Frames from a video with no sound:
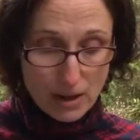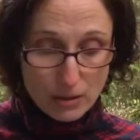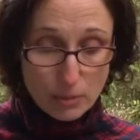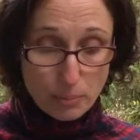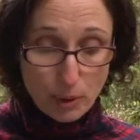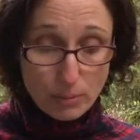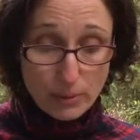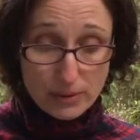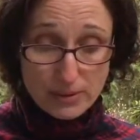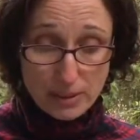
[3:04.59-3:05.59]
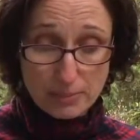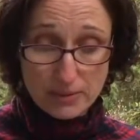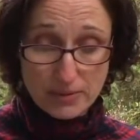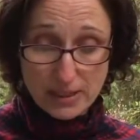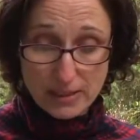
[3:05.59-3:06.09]
The proprioceptive
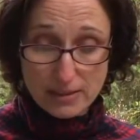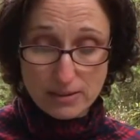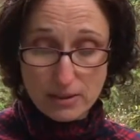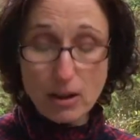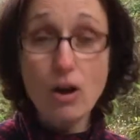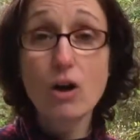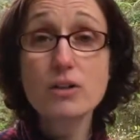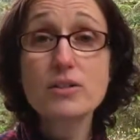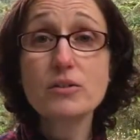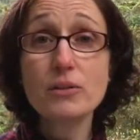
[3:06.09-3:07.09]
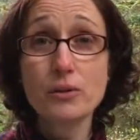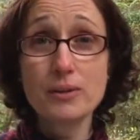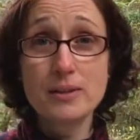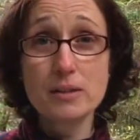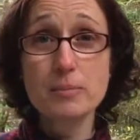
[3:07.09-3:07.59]
sense, also known
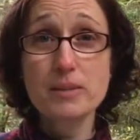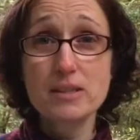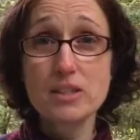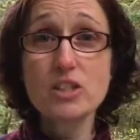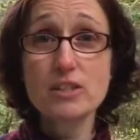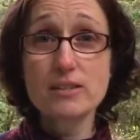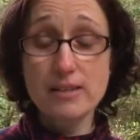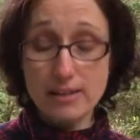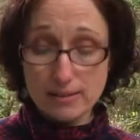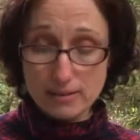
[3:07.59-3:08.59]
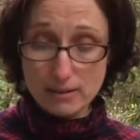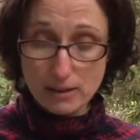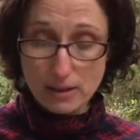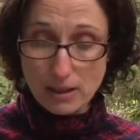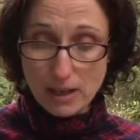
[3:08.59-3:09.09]
as the position sense,
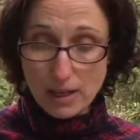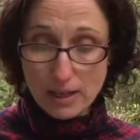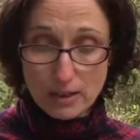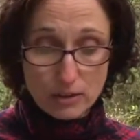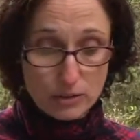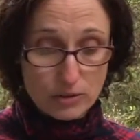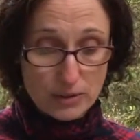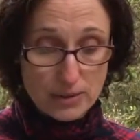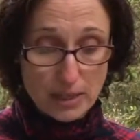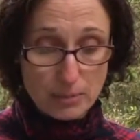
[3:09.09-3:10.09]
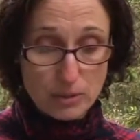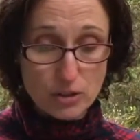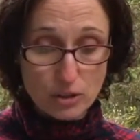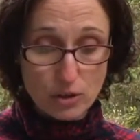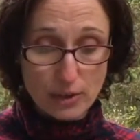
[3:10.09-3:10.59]
includes
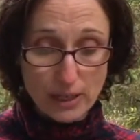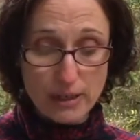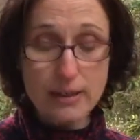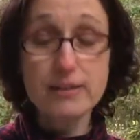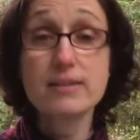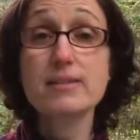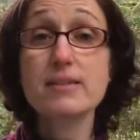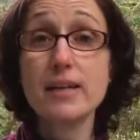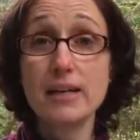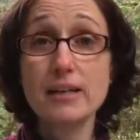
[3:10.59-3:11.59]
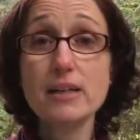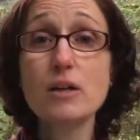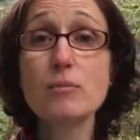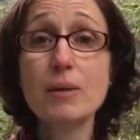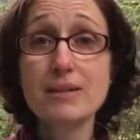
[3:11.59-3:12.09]
receptors located in the skin,
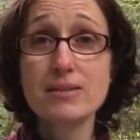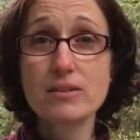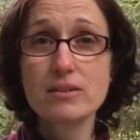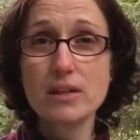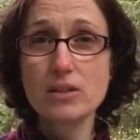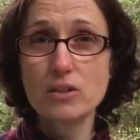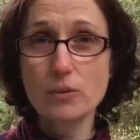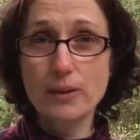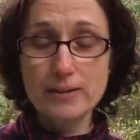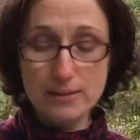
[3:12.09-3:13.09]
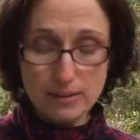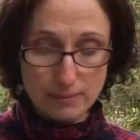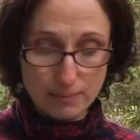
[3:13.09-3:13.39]
muscles, and joints.